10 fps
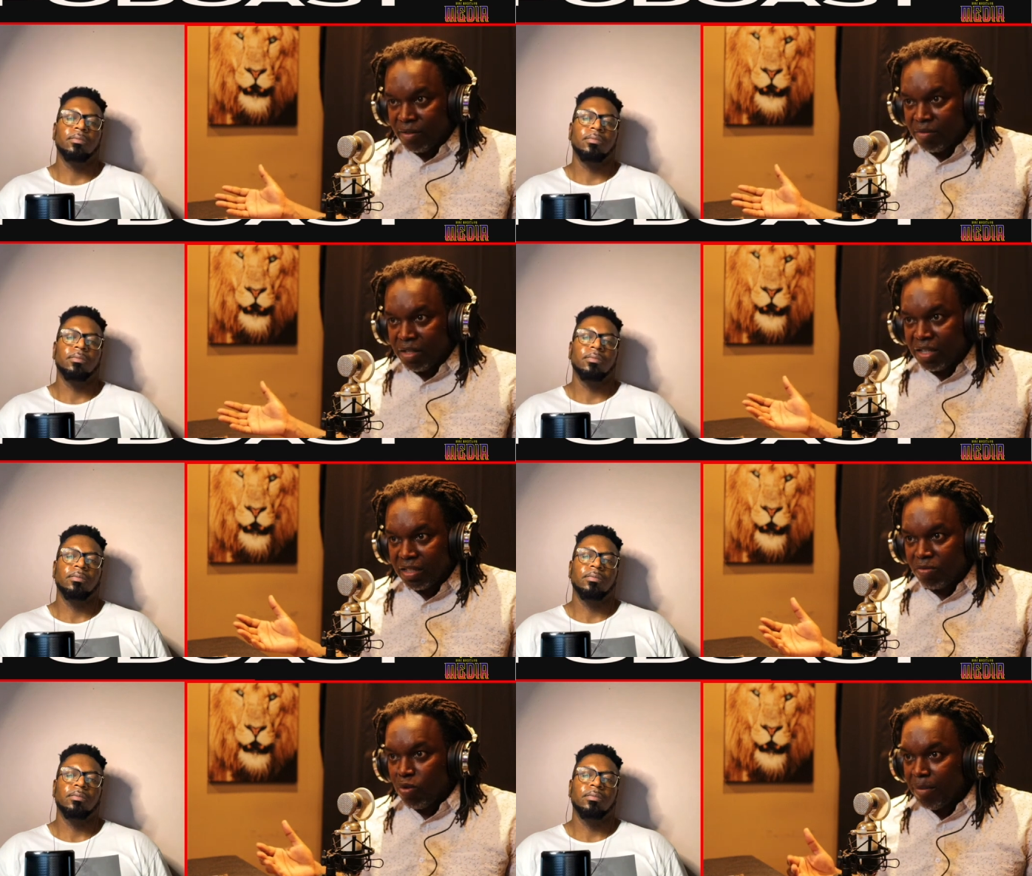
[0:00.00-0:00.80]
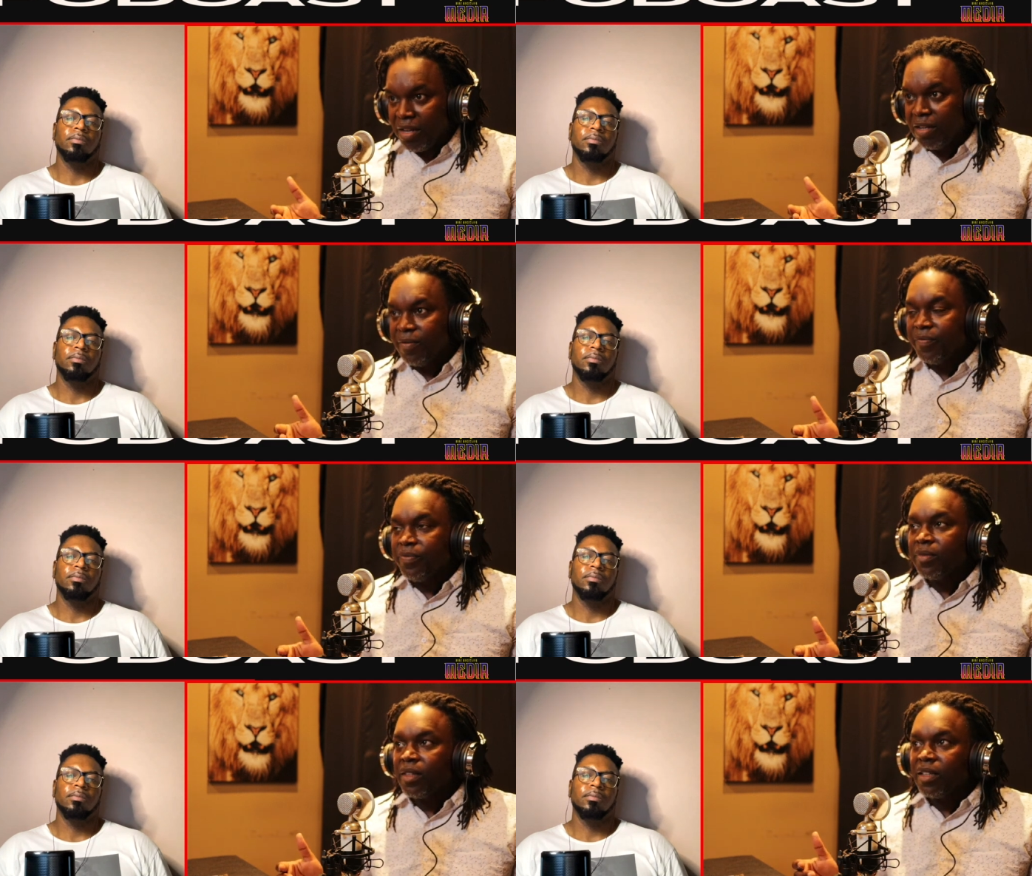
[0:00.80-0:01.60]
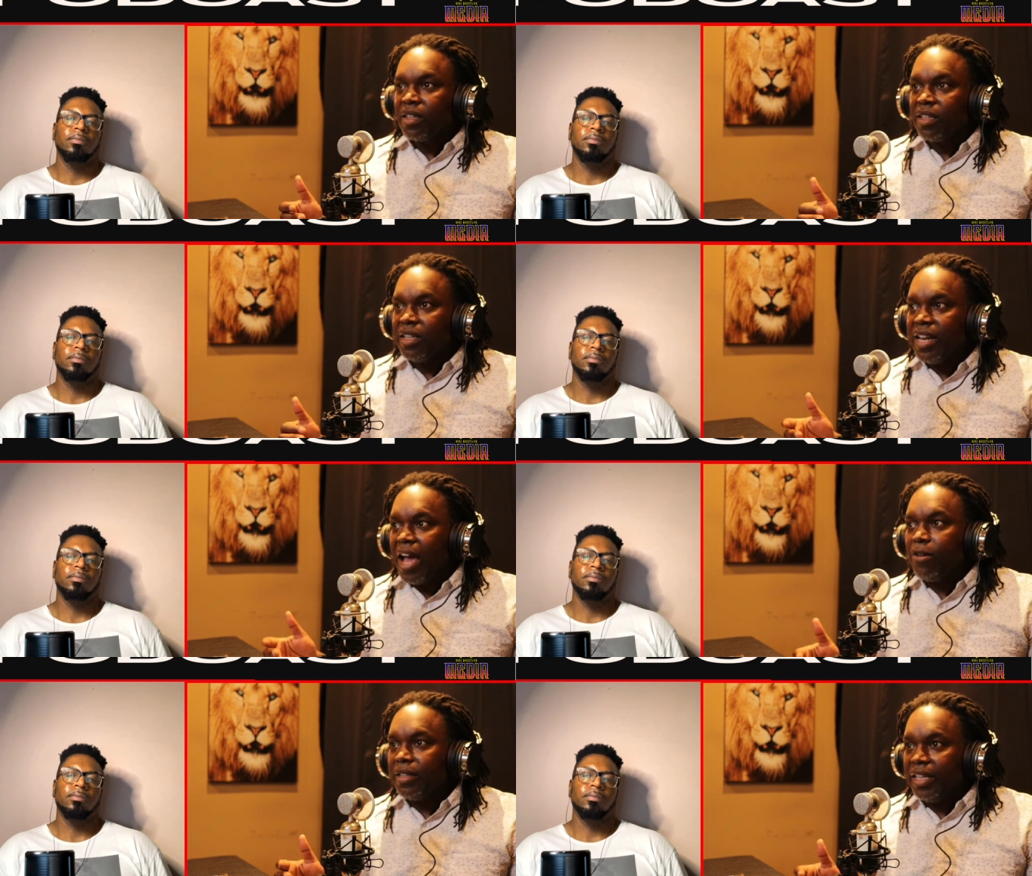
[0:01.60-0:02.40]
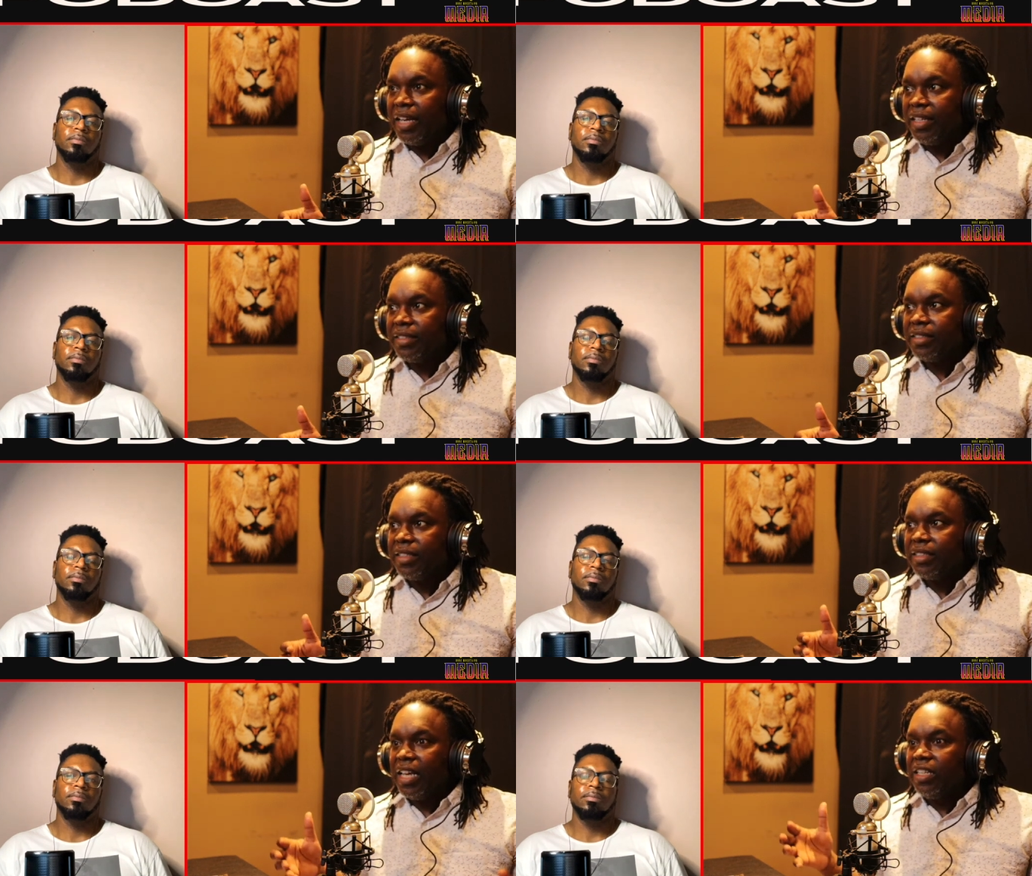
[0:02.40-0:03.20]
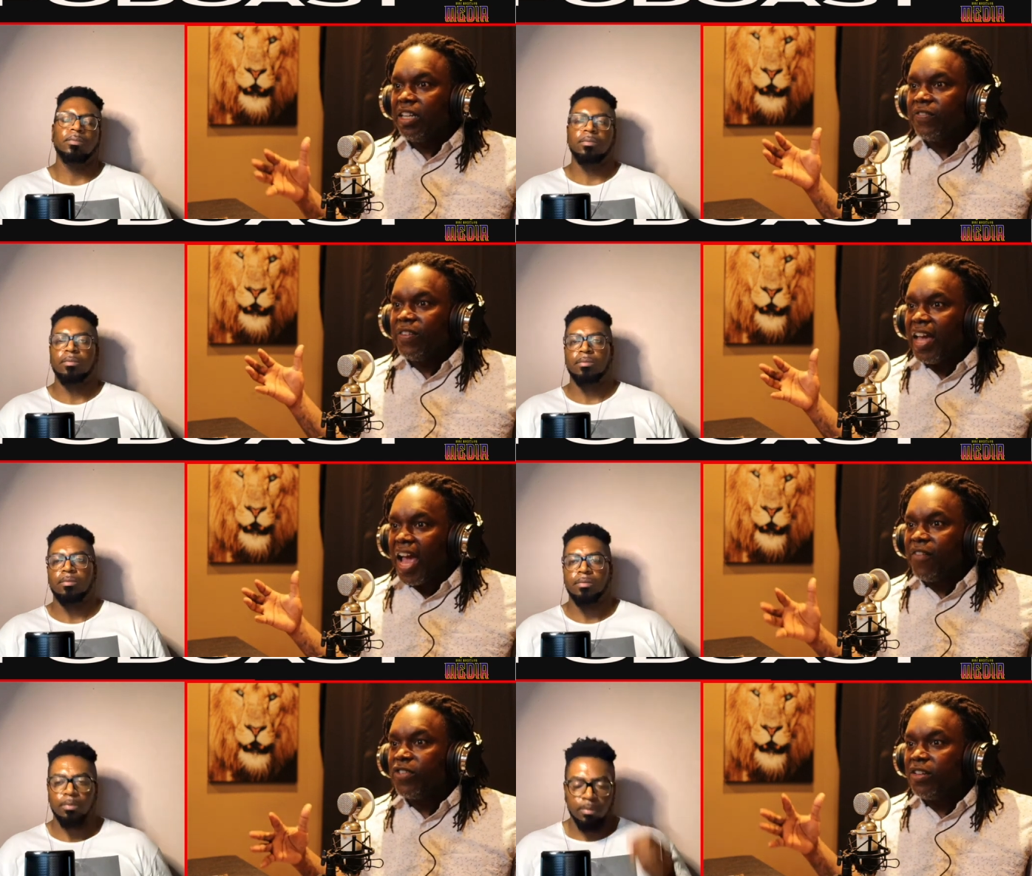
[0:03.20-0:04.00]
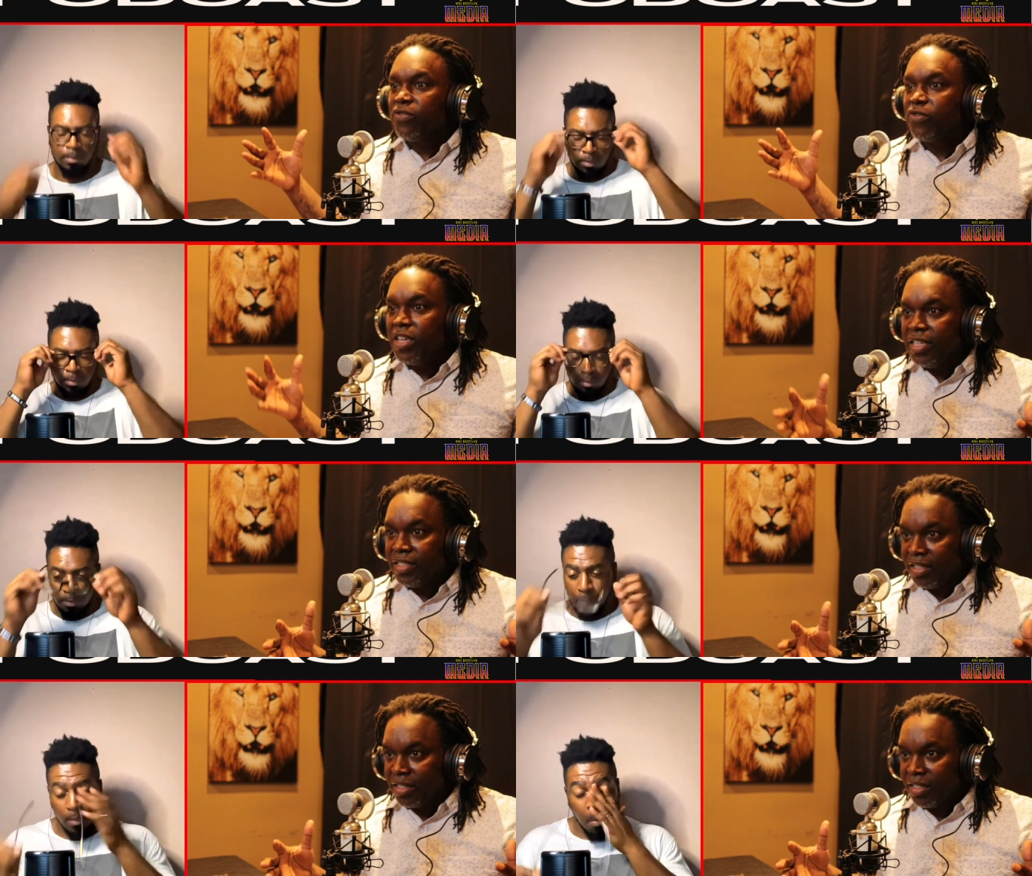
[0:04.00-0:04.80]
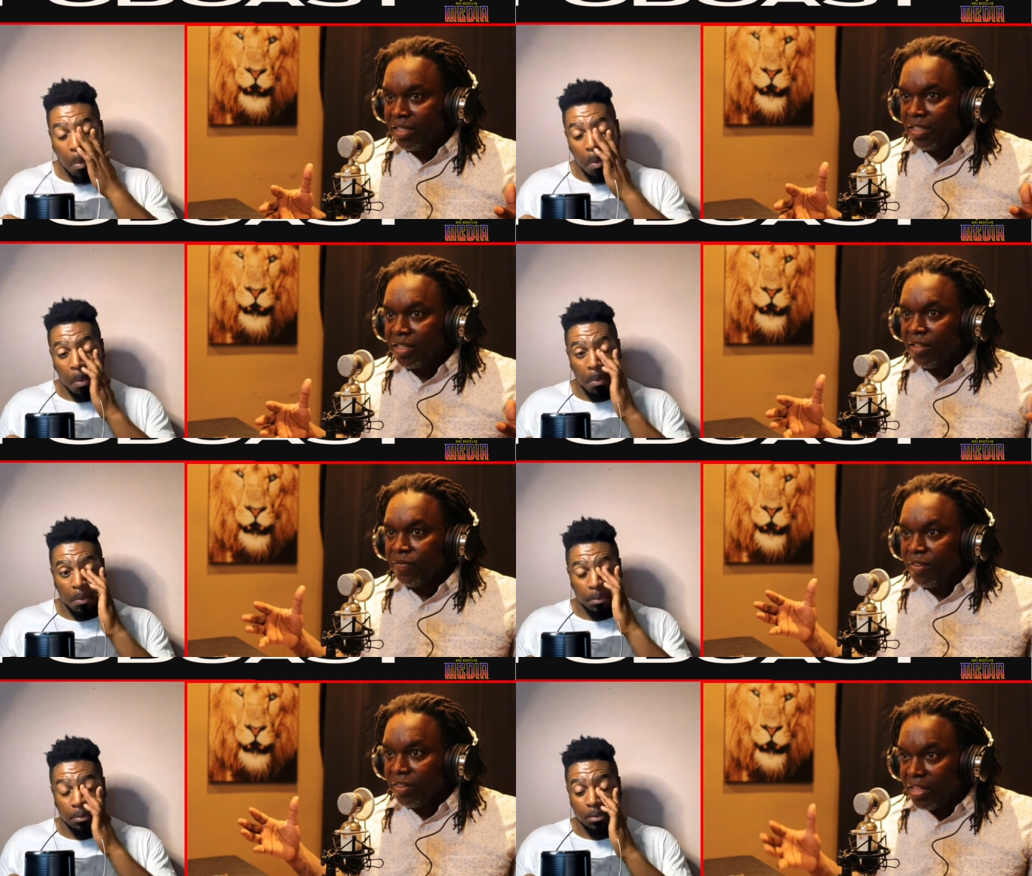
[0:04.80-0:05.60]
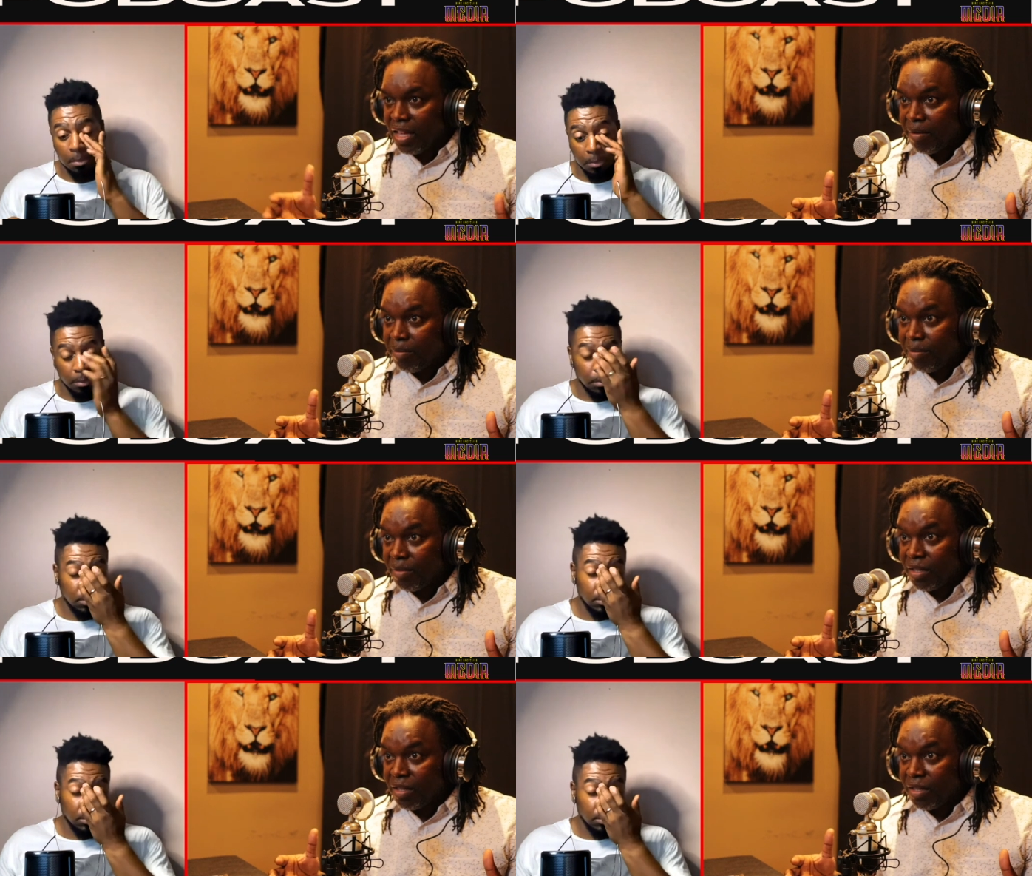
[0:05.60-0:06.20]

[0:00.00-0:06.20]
Speaker 1: Because women nowadays they look for every reason for them,